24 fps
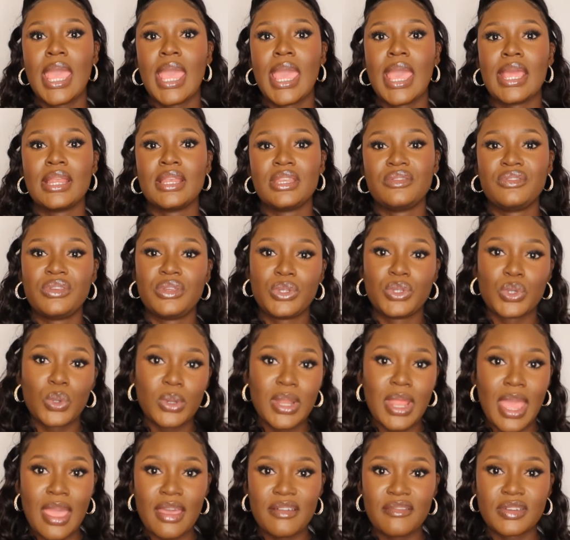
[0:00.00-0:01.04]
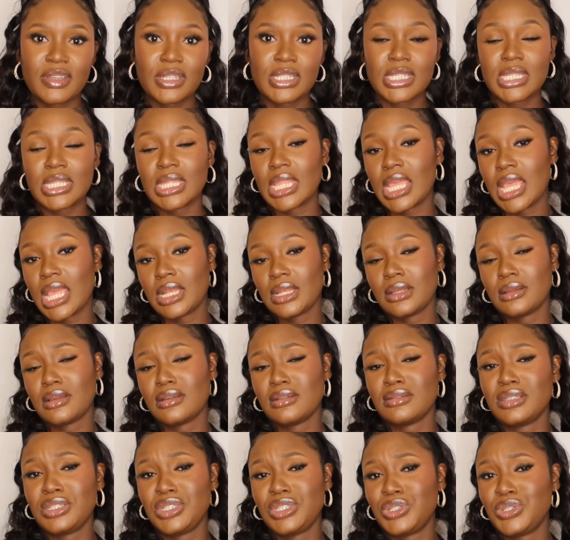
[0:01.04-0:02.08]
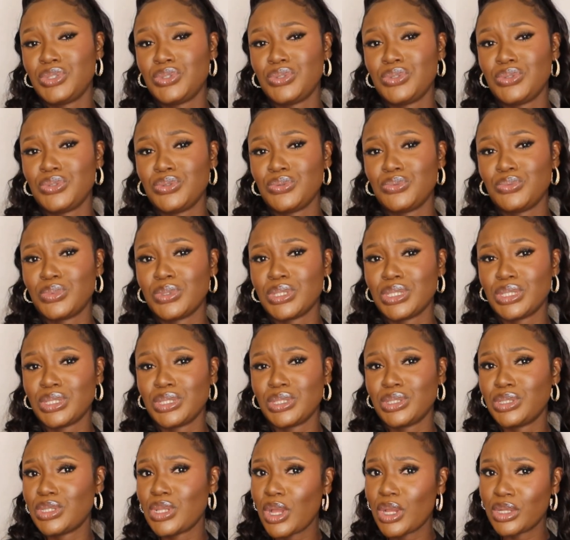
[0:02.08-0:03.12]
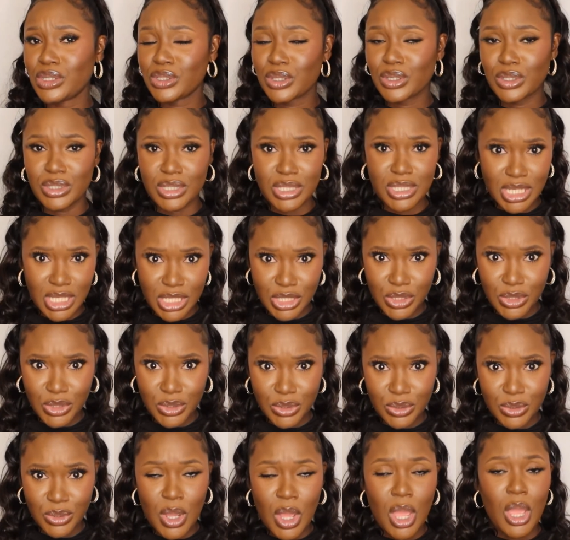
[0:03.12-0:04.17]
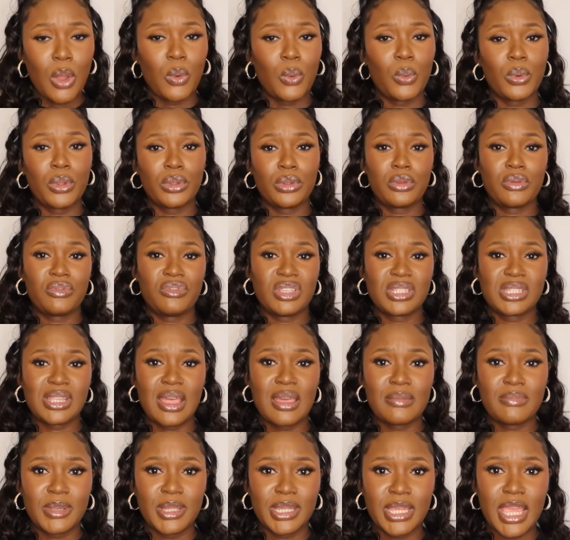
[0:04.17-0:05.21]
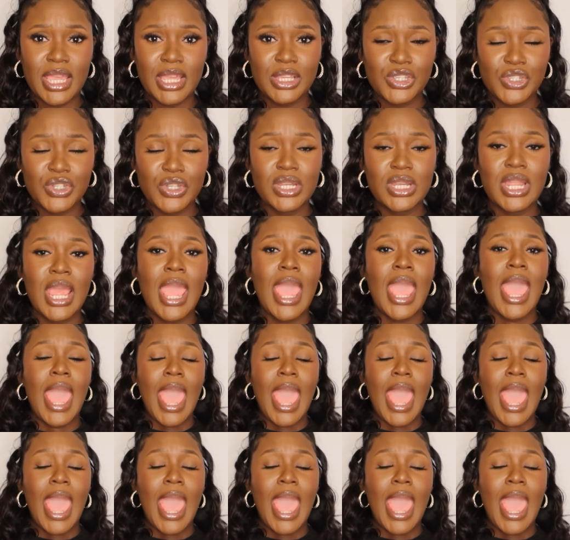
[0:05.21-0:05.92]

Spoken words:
and if you don't have it, then you will not continue with your visa application.